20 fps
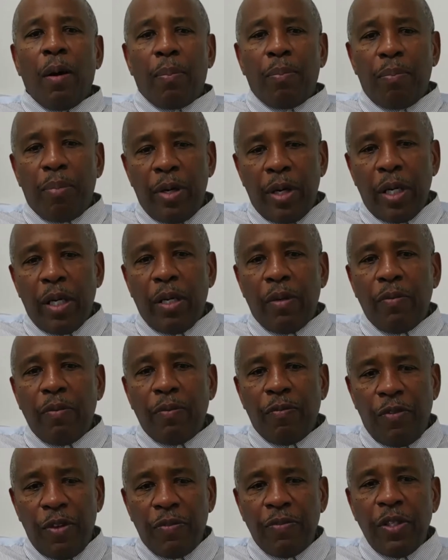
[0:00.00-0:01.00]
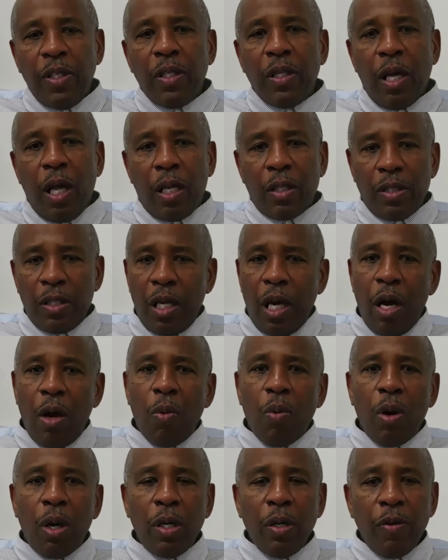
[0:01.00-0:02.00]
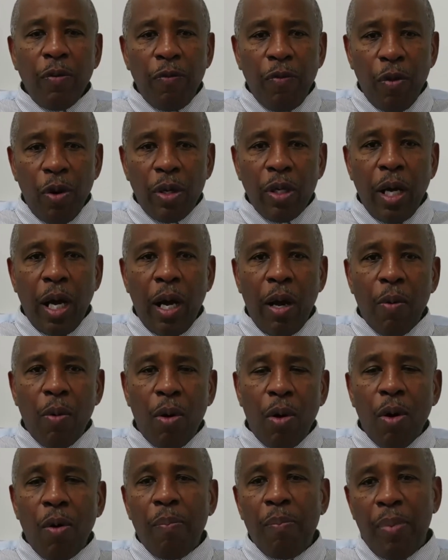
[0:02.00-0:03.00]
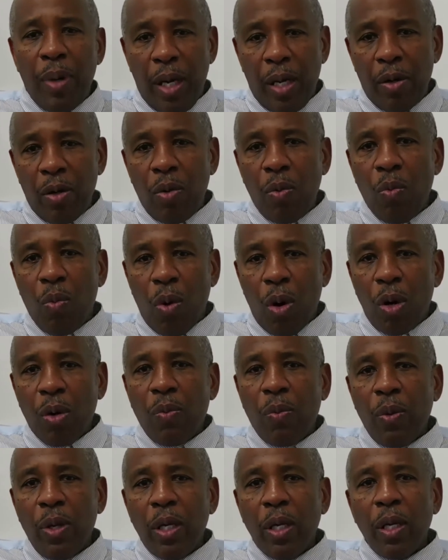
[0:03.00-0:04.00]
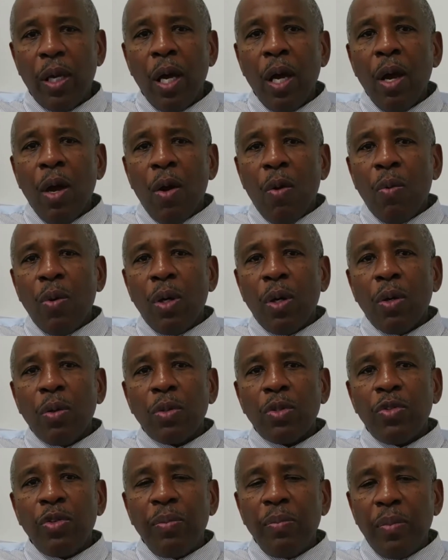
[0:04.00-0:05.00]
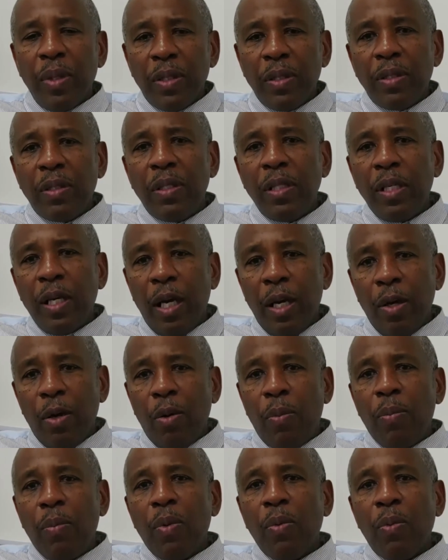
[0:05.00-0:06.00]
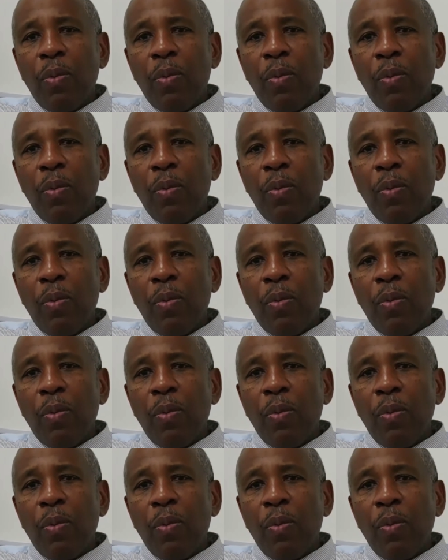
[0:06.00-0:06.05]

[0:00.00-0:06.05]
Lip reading: bringing in $15 an hour, working a 40-hour or better work week, will tremendously help